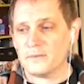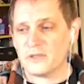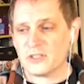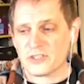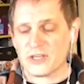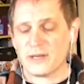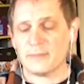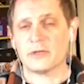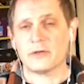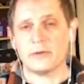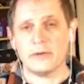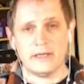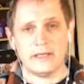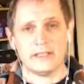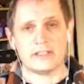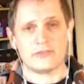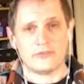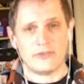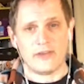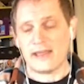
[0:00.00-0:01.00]
to some
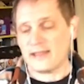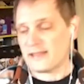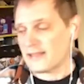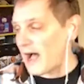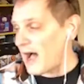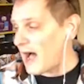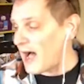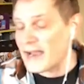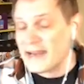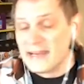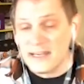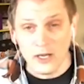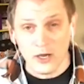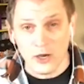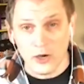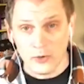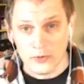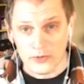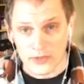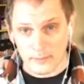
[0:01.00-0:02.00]
degree, it's faith. I
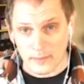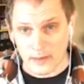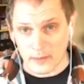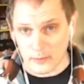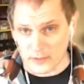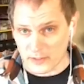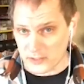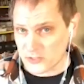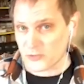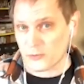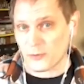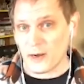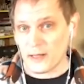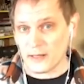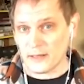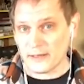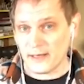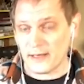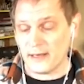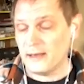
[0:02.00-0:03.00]
know that my work is
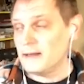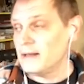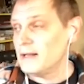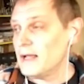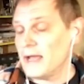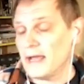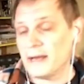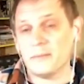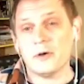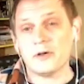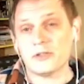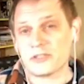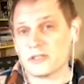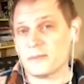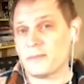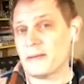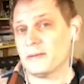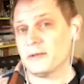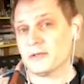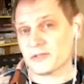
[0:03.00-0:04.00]
quality and
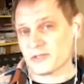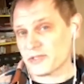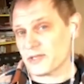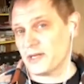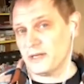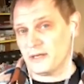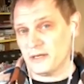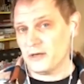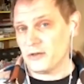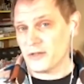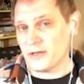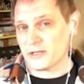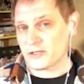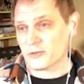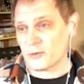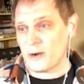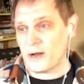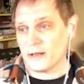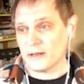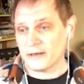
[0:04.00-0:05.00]
most of the people who see it know that
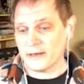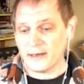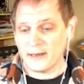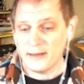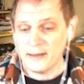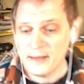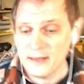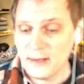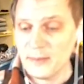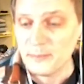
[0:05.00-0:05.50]
it's quality,